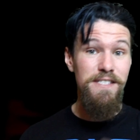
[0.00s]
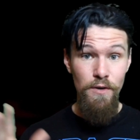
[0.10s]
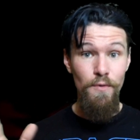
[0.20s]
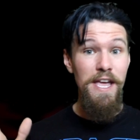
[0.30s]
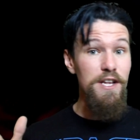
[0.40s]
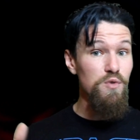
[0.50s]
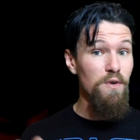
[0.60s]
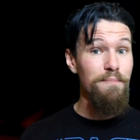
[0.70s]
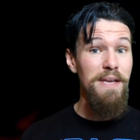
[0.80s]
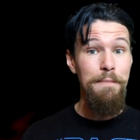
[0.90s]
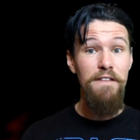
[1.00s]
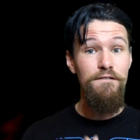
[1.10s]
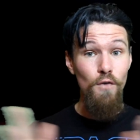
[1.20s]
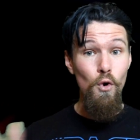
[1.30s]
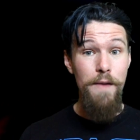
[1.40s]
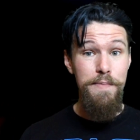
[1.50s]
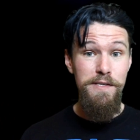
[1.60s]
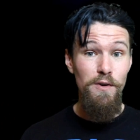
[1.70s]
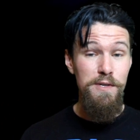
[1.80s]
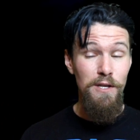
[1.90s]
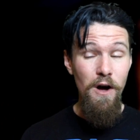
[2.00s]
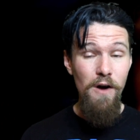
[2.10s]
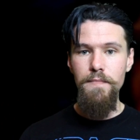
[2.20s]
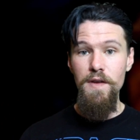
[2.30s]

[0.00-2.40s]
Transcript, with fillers: so each one being about four episodes long.